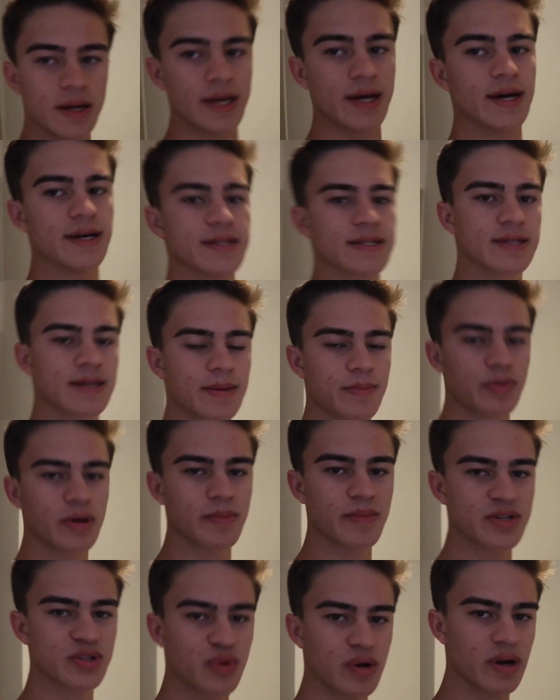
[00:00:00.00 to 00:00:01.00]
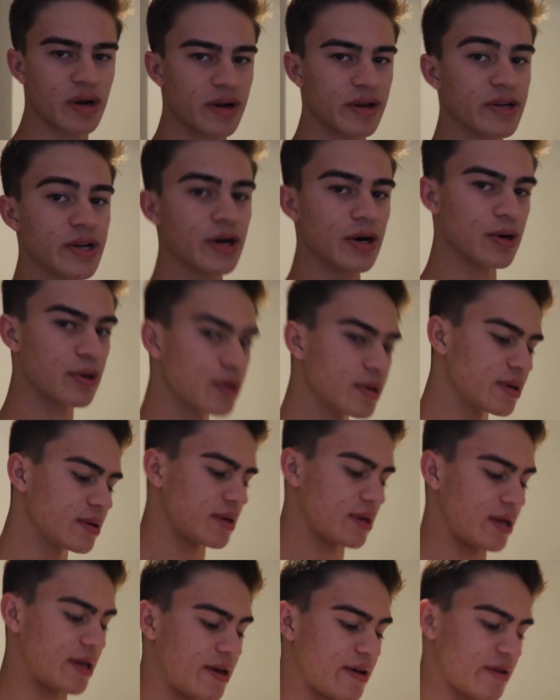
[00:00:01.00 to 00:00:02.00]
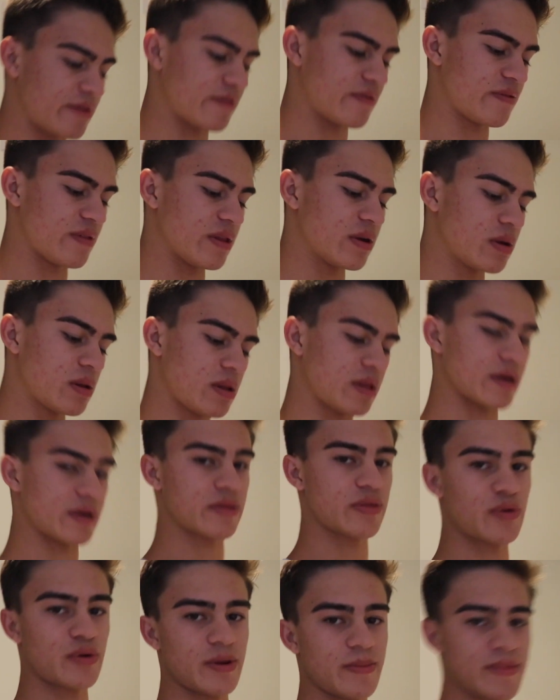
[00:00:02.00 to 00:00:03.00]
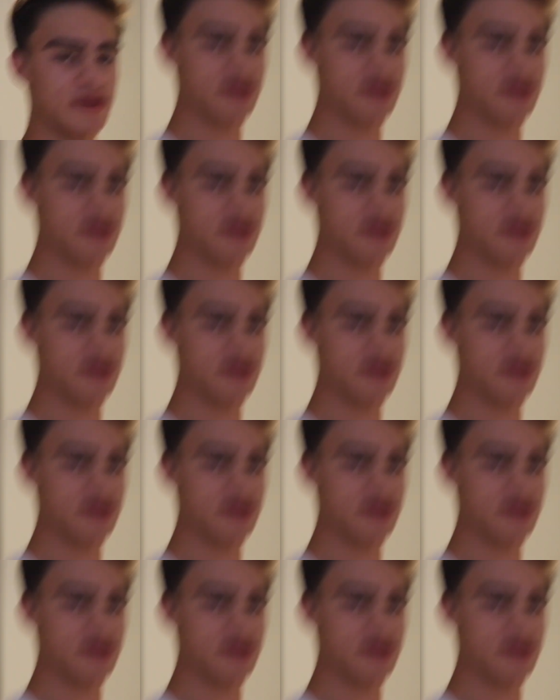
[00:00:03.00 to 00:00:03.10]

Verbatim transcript: guys, I'm pretty much ready to go. I have literally like 30